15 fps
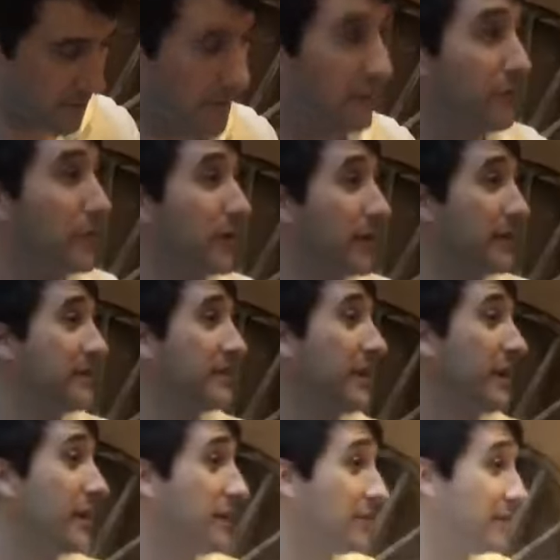Beverly
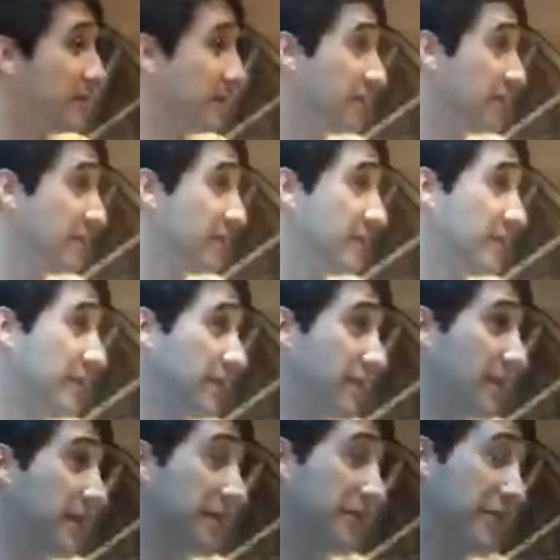said she's
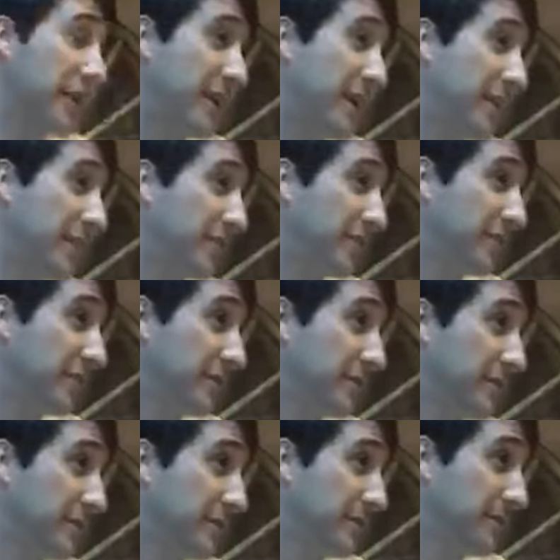on vacation.
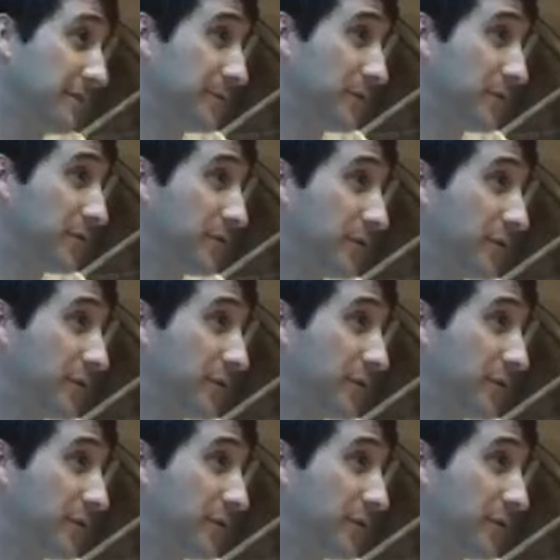So she